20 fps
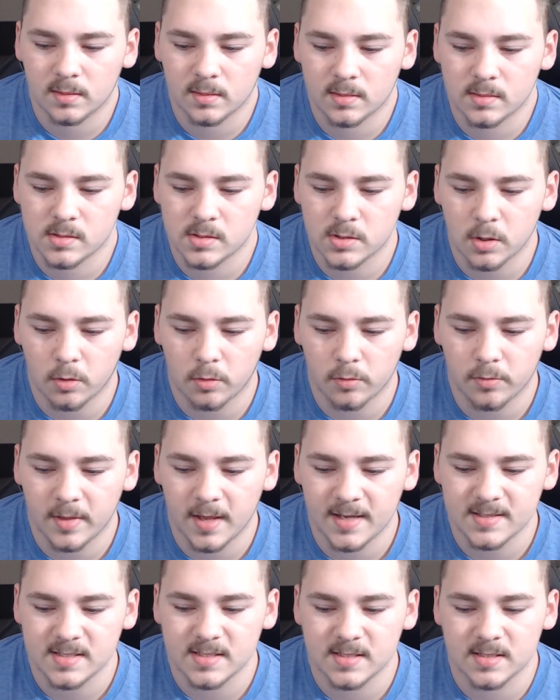So
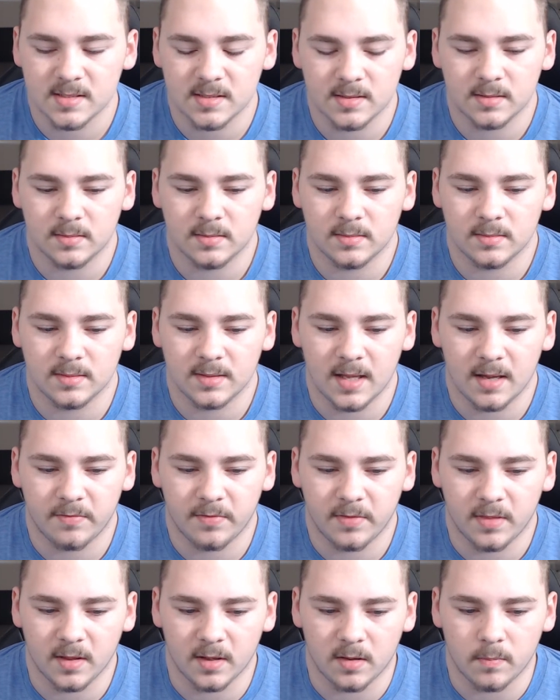that's that for
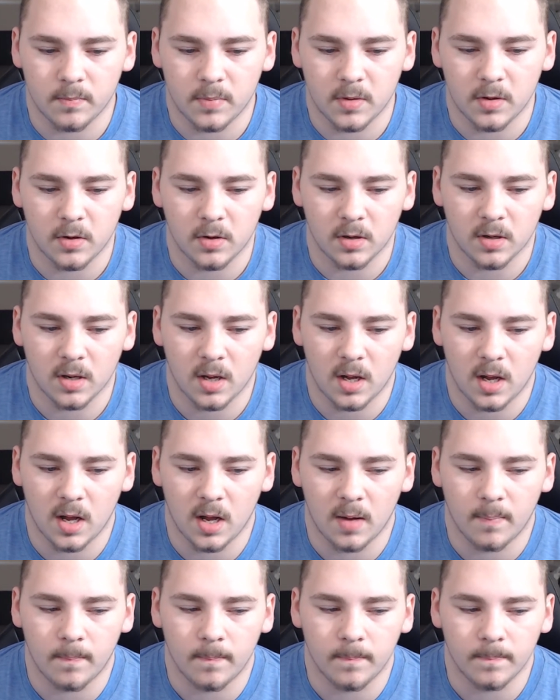the computer.
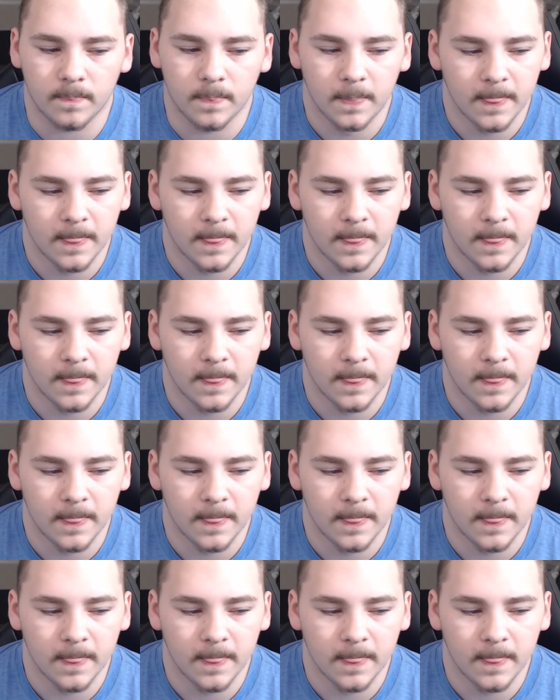I'm